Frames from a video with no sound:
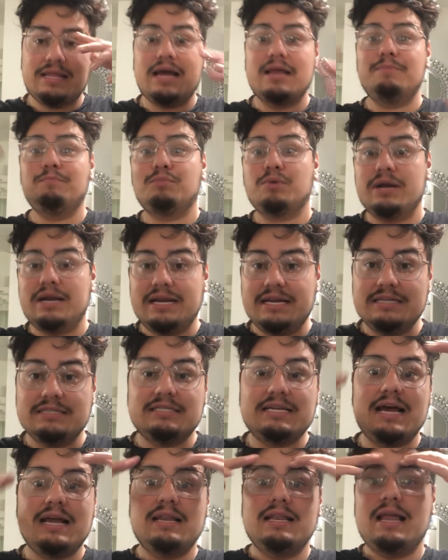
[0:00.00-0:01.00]
That Britney
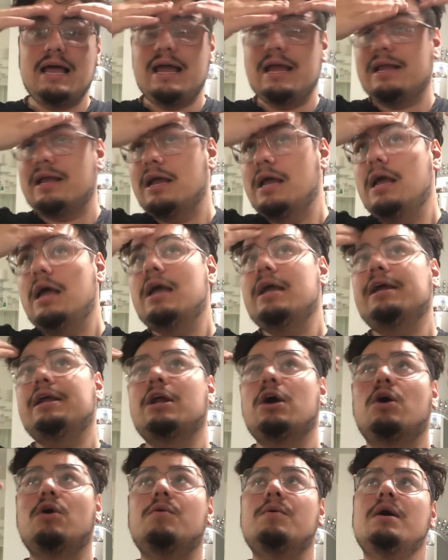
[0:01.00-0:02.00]
said, like, you
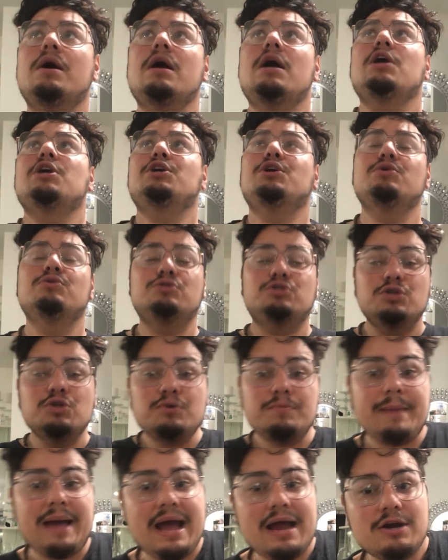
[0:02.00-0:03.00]
know, you
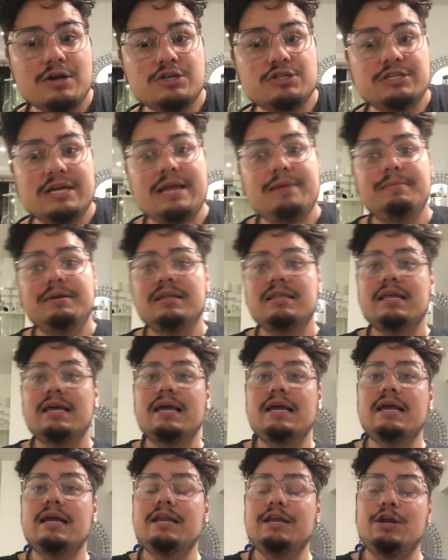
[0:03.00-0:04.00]
do matter, Jamie
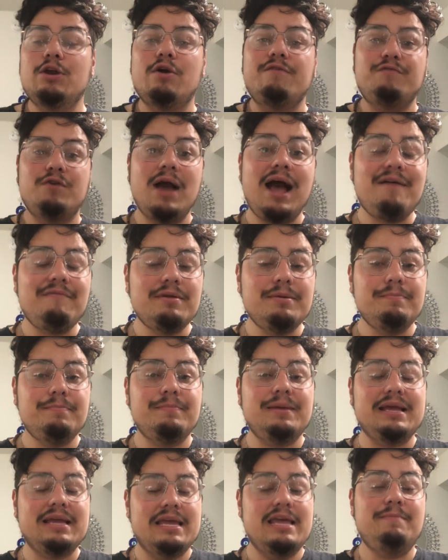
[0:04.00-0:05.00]
Lynn. You know, if you haven't
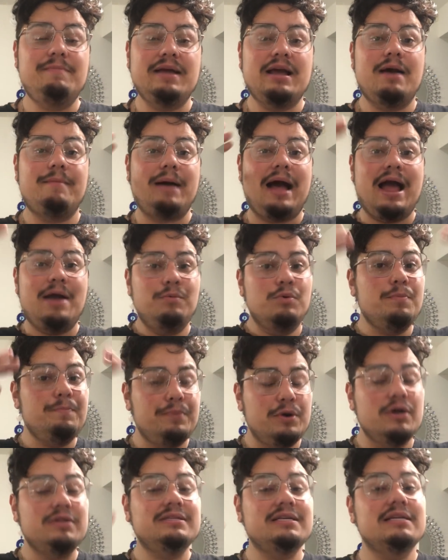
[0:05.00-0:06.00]
been keeping up, I will
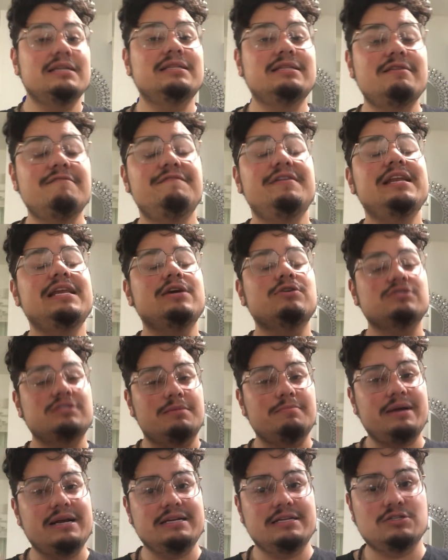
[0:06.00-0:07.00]
put the videos
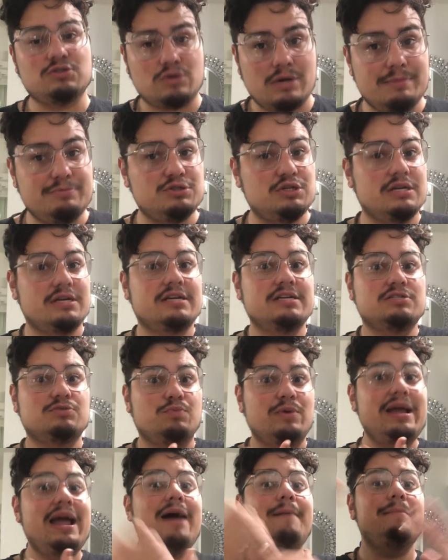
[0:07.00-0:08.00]
in my description because
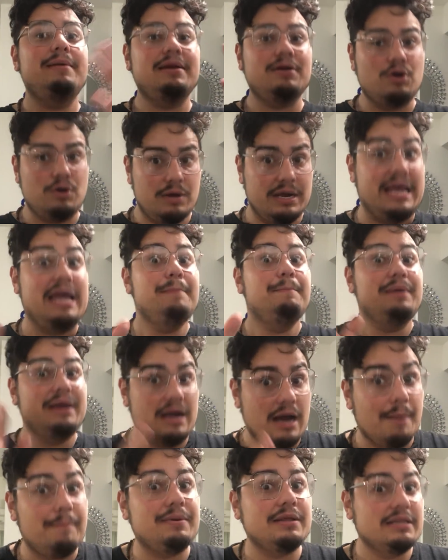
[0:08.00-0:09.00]
we have been
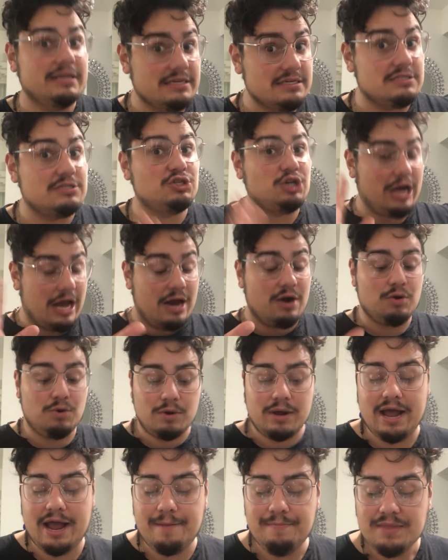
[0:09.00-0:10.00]
keeping up in this channel,
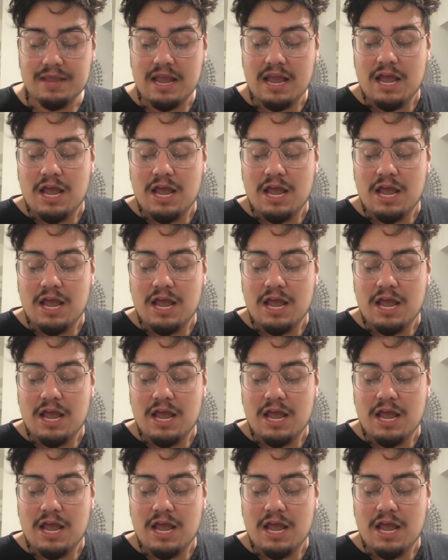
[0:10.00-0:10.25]
okay?